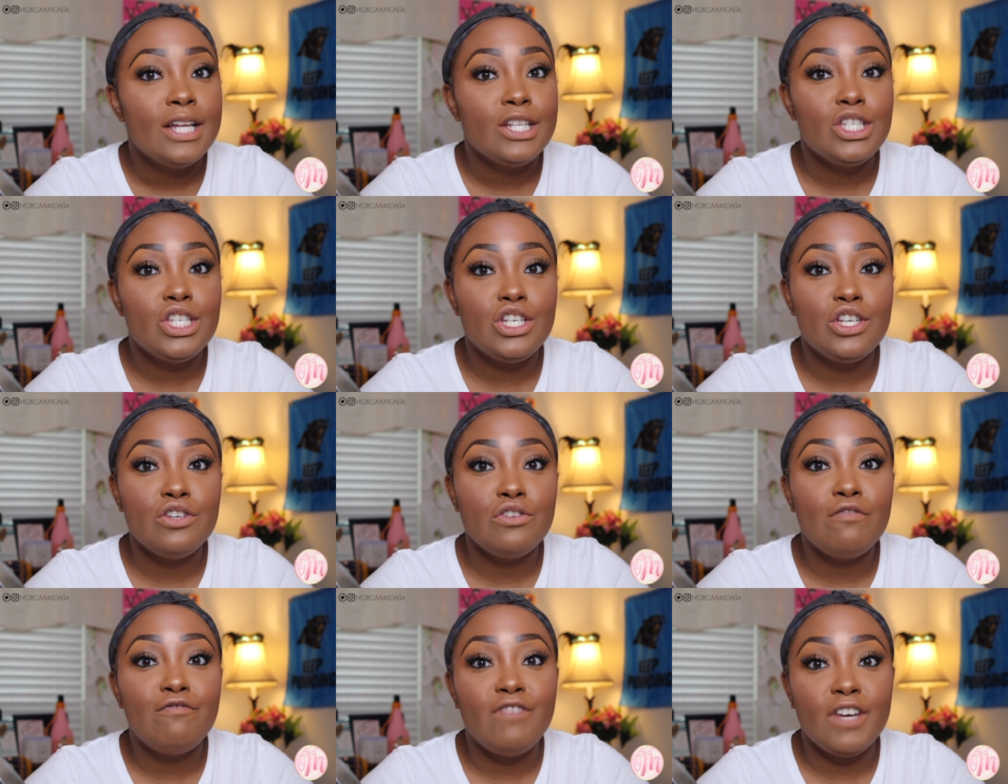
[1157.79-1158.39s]

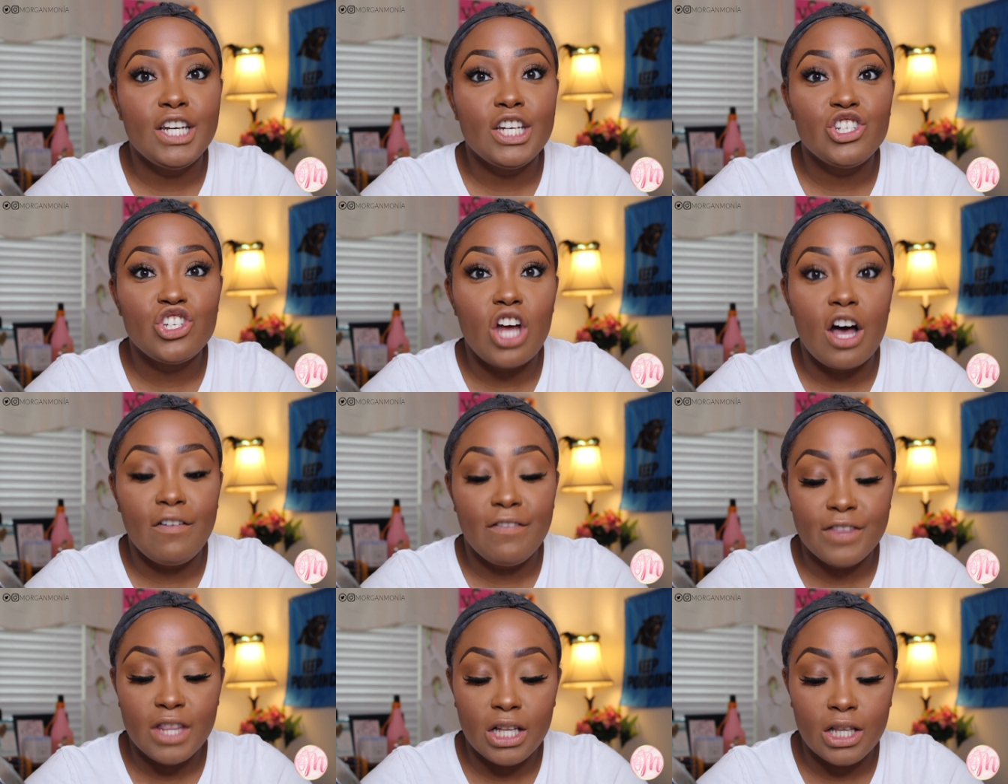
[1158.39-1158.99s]
to finish
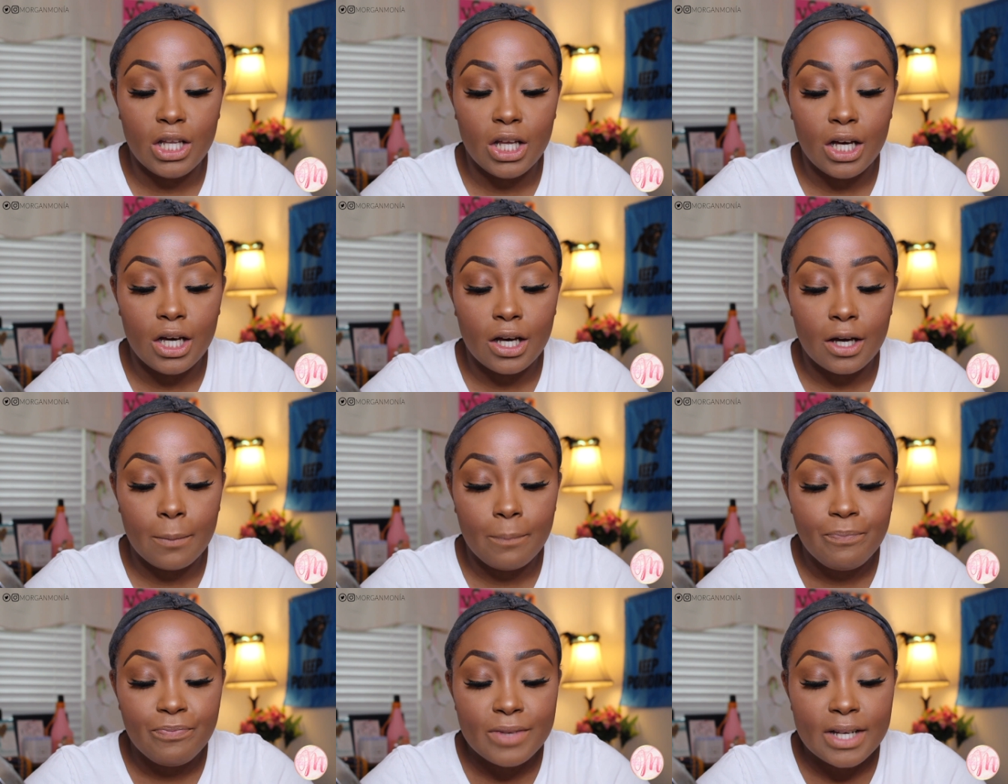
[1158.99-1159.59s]
off the
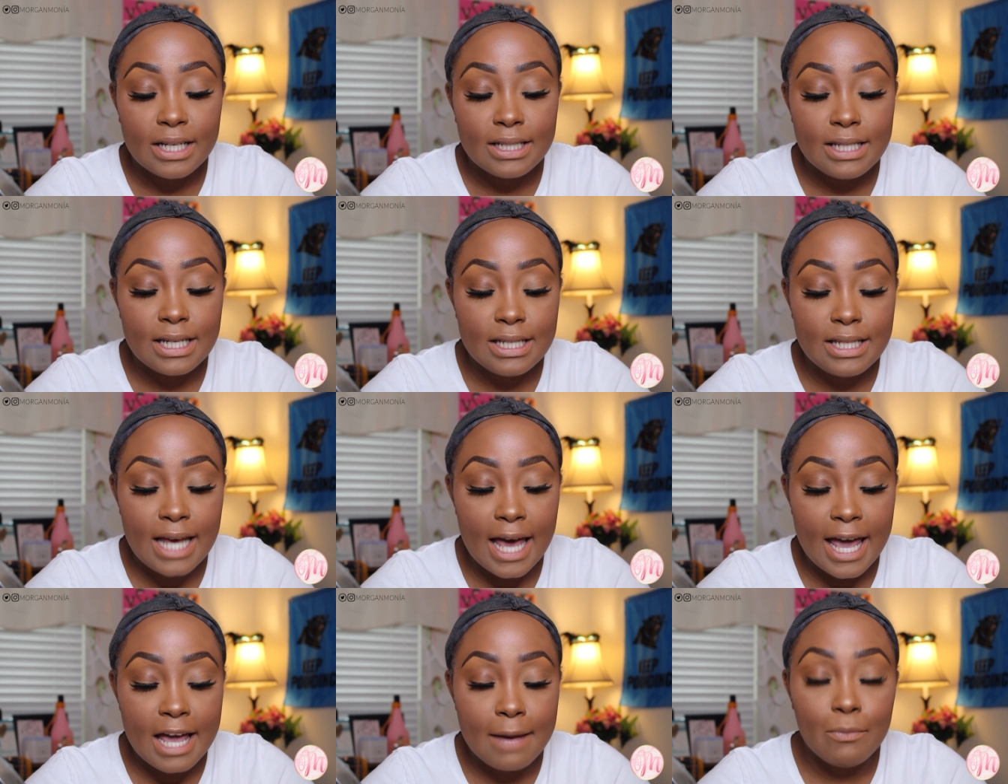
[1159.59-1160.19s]
look.
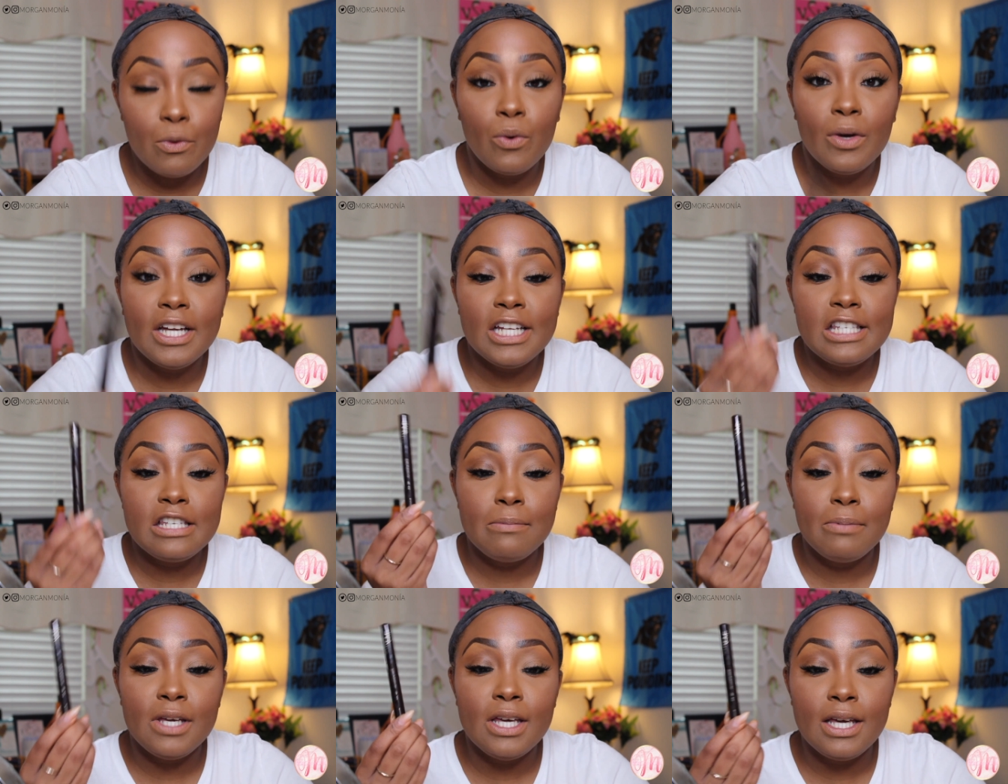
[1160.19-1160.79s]
Today I'm going
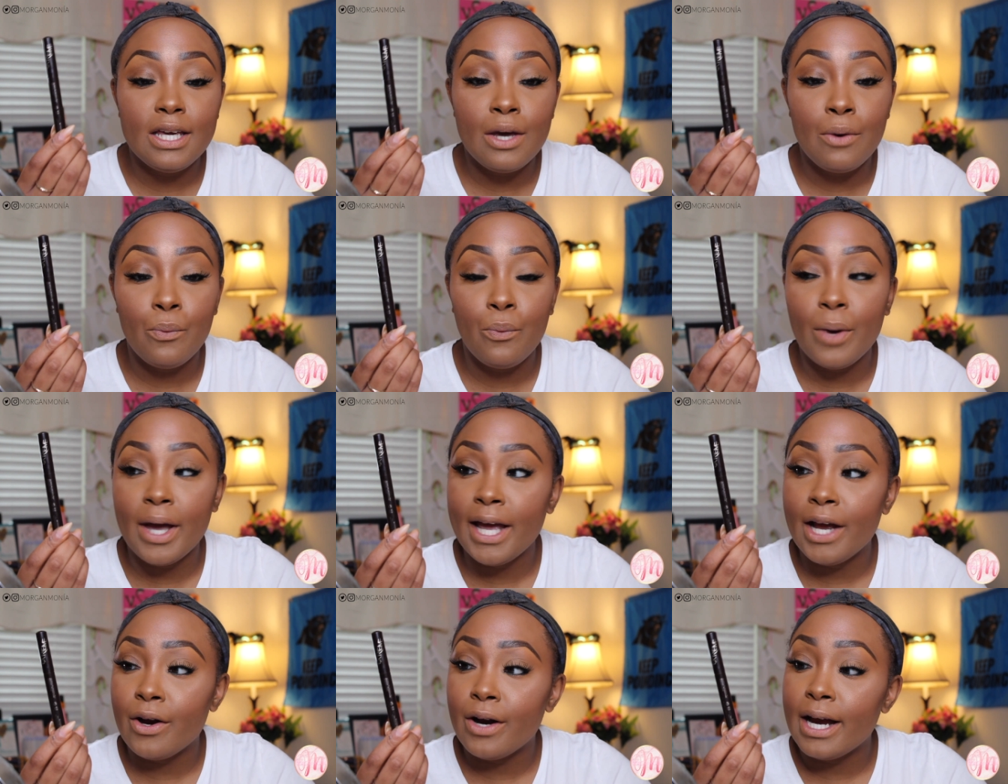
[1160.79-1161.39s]
to be
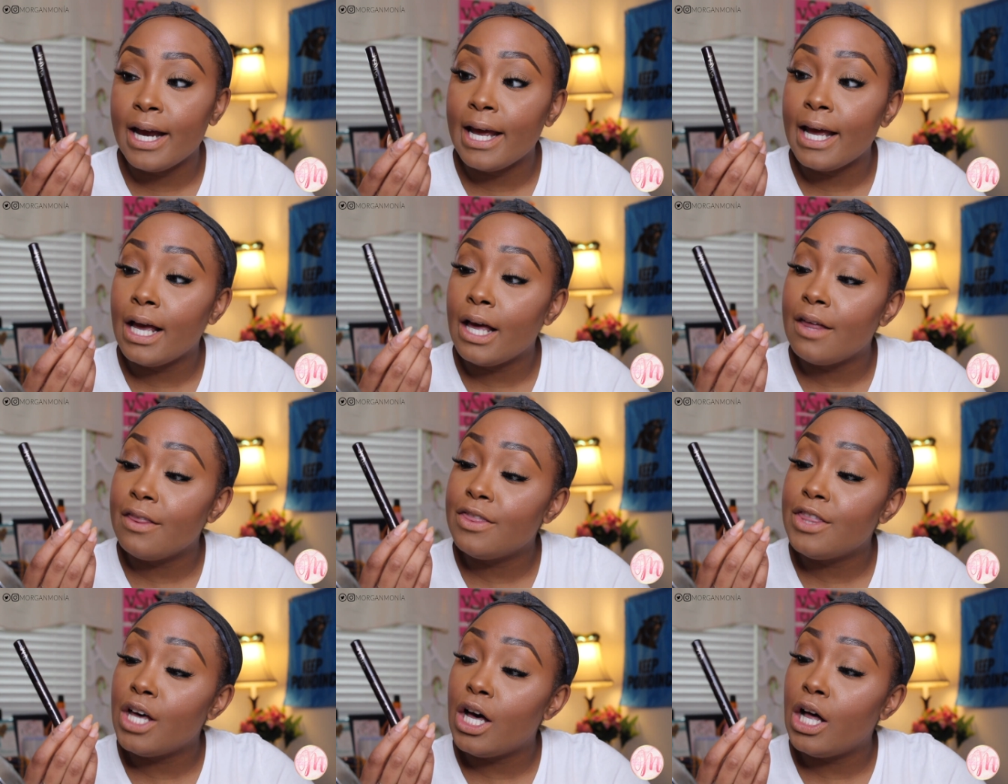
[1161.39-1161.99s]
wearing
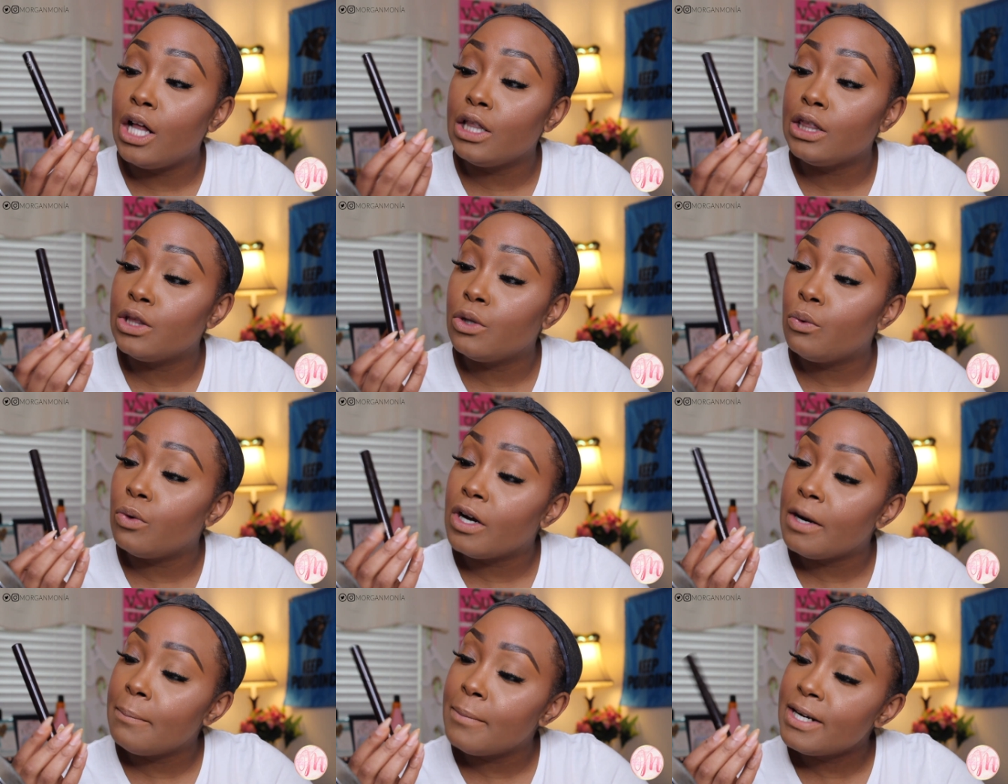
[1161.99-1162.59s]
the
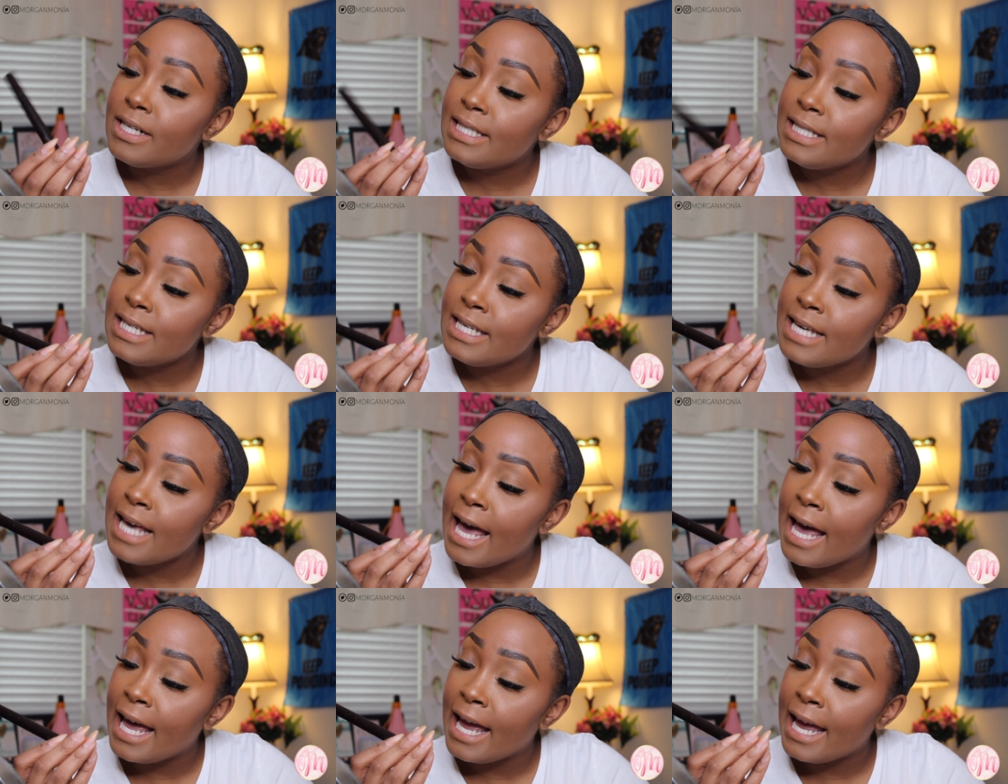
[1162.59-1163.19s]

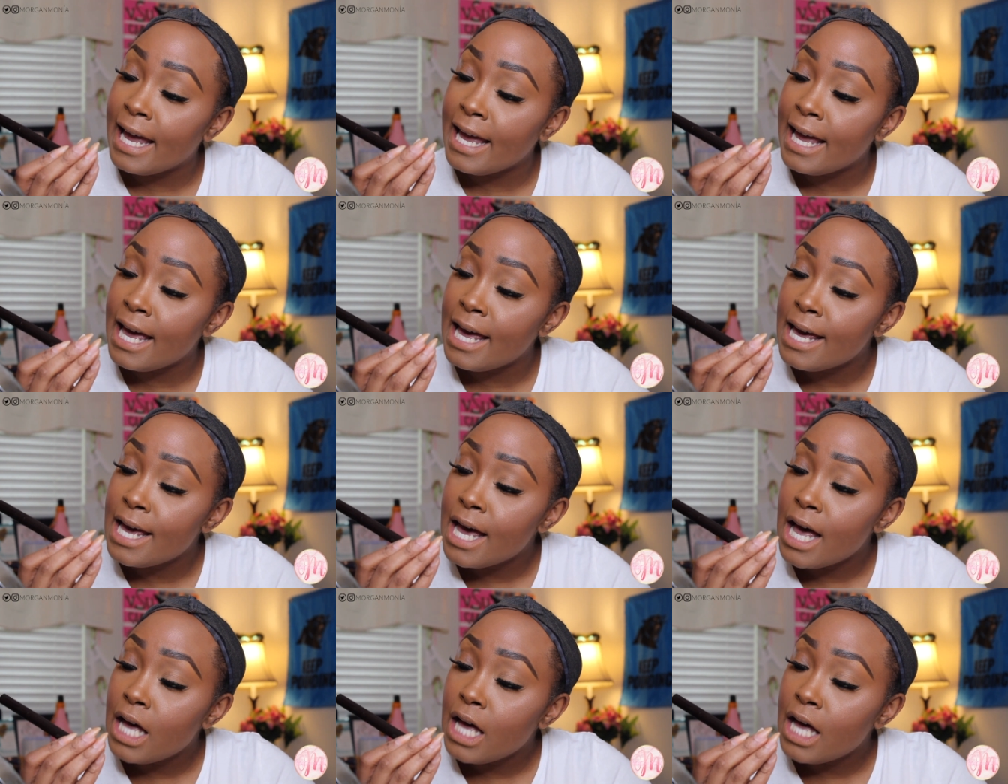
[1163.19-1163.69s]
Mercier